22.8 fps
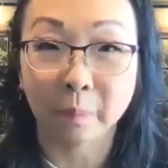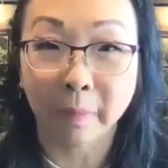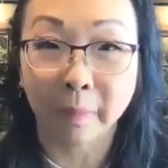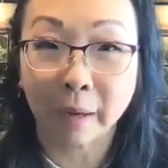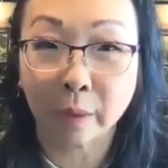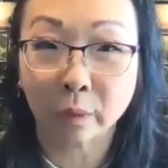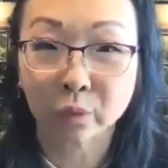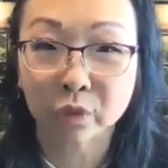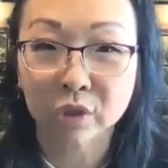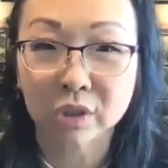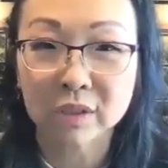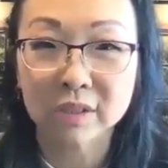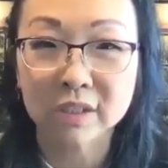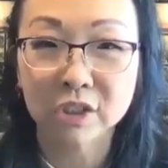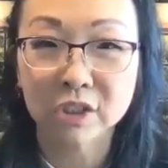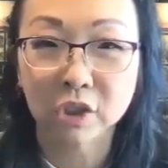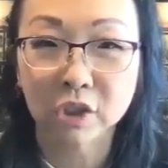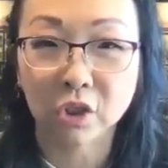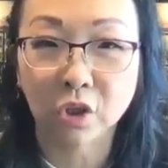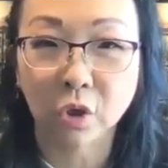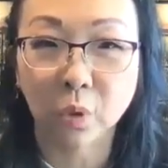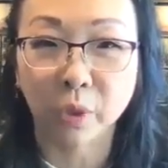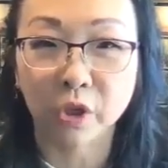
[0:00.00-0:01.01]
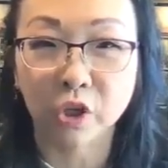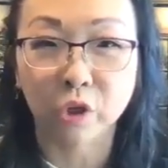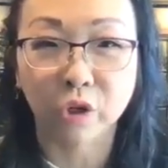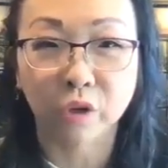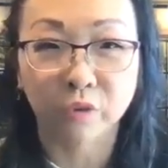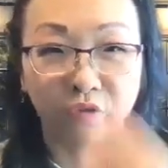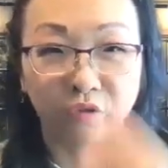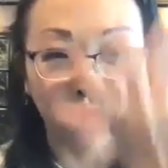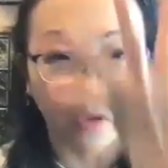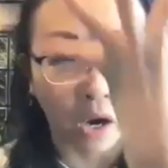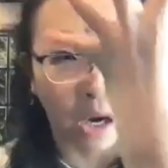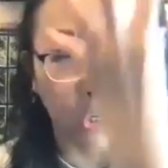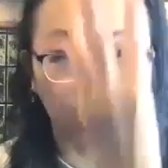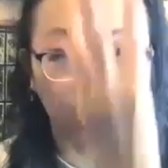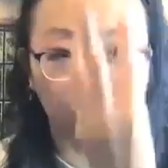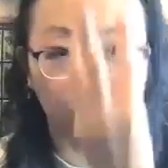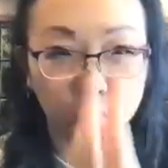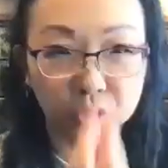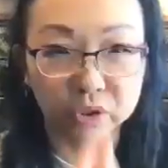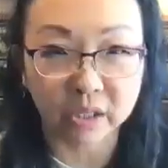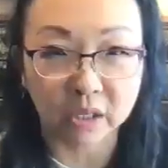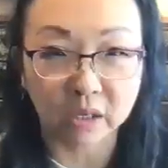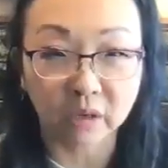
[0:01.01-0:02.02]
mountains, where you can find
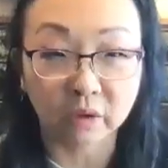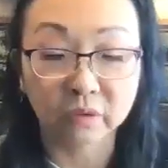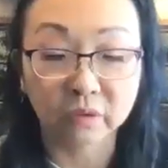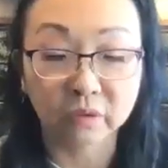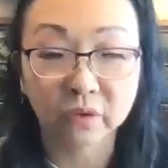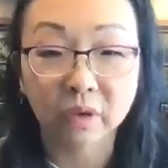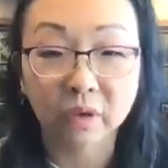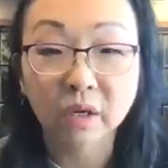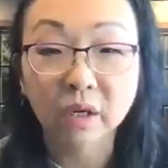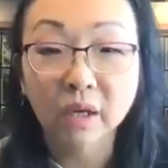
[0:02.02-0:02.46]
yourself.